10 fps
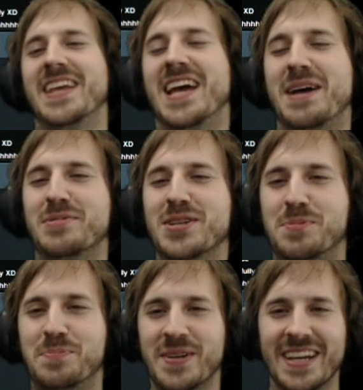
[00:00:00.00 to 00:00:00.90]
I'm gonna
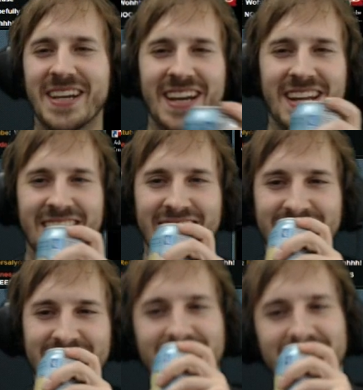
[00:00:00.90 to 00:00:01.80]
spin again.
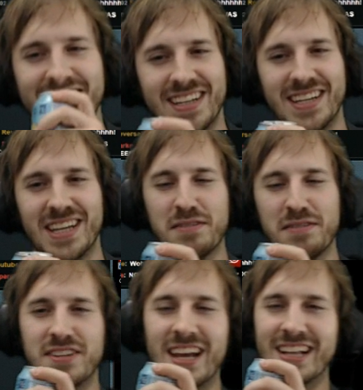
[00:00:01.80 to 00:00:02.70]

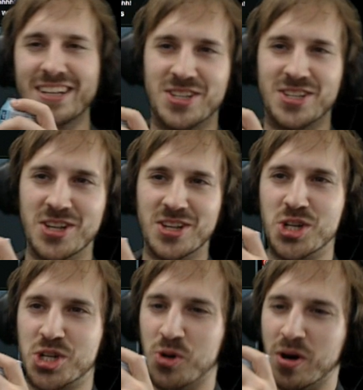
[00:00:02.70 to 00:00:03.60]
If Dalis doesn't
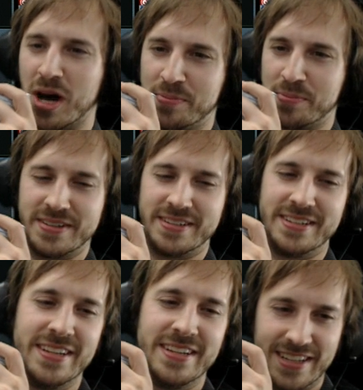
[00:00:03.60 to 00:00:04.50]
show up,
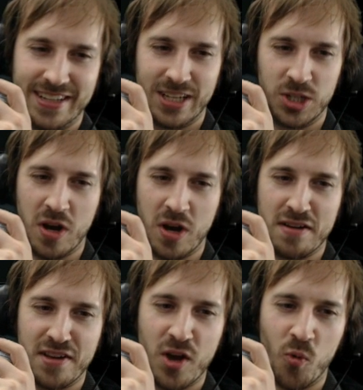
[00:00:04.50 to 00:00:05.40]
you have
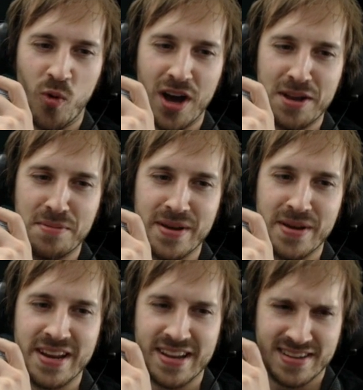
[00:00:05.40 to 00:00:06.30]
one
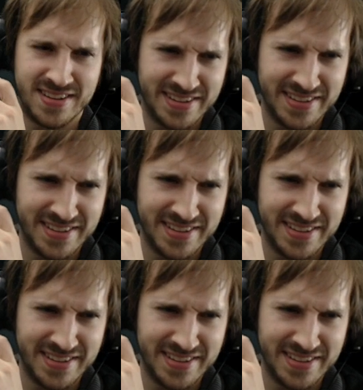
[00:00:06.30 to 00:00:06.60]
minute.